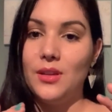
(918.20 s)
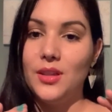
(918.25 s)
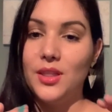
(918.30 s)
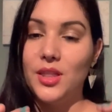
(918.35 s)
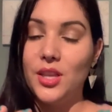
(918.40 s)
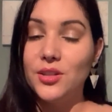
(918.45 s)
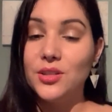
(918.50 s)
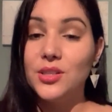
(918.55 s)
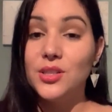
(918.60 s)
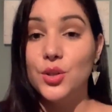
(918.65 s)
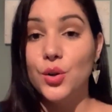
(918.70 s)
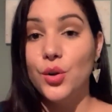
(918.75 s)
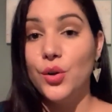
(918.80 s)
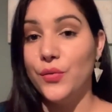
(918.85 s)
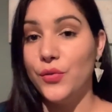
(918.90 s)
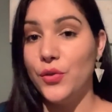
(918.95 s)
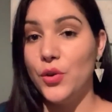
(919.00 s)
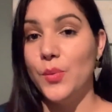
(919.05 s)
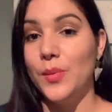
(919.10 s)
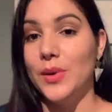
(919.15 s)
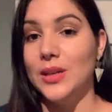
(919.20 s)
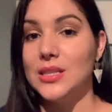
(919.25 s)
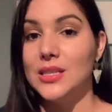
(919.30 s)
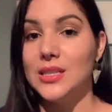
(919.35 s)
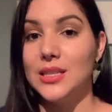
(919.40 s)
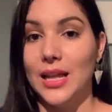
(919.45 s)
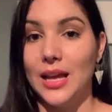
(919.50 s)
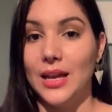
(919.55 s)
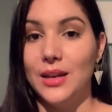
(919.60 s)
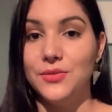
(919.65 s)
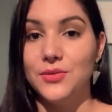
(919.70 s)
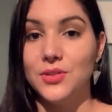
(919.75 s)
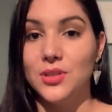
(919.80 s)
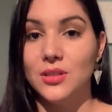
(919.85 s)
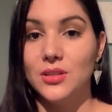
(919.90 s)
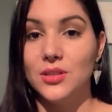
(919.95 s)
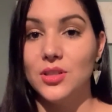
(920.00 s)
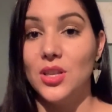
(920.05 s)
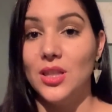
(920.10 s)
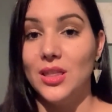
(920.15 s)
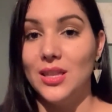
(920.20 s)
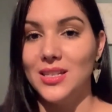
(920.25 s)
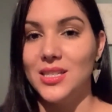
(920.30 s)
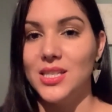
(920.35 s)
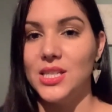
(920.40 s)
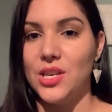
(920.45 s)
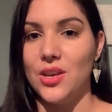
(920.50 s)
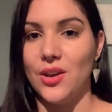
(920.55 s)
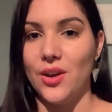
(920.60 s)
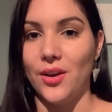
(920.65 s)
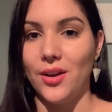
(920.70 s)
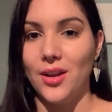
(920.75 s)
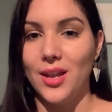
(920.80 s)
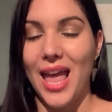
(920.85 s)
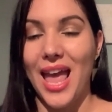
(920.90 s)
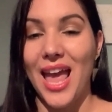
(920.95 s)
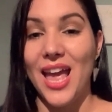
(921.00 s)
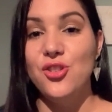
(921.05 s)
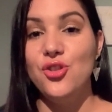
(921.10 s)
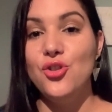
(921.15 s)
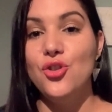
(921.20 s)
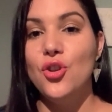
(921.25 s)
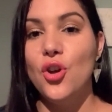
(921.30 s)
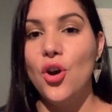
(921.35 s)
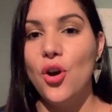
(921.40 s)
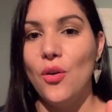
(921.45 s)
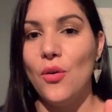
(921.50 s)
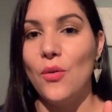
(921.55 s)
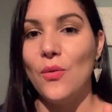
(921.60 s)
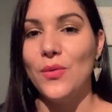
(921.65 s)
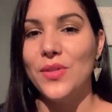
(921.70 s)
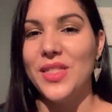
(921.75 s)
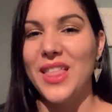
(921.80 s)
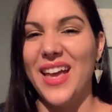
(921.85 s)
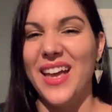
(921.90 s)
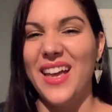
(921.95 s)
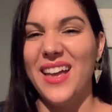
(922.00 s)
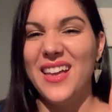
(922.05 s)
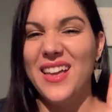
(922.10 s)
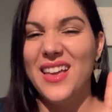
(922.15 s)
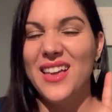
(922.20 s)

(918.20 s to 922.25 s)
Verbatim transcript: There's still a few months left to this year, and know that